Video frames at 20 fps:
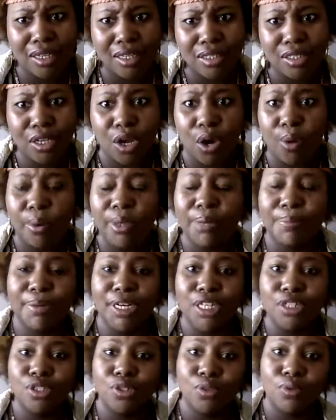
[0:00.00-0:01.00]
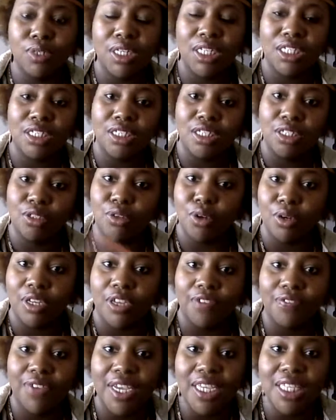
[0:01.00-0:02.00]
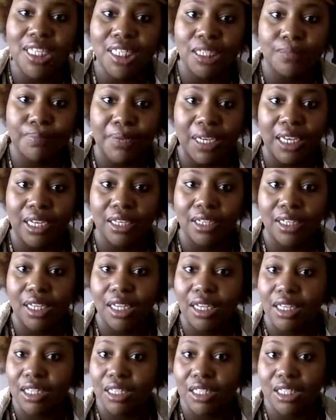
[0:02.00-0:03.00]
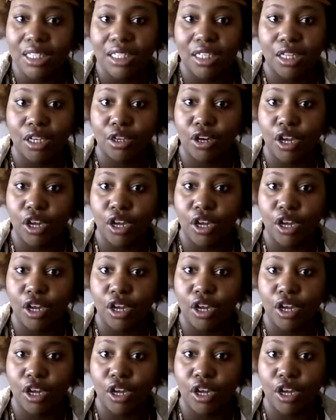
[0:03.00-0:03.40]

So, but as soon as, your face is beat, then it's,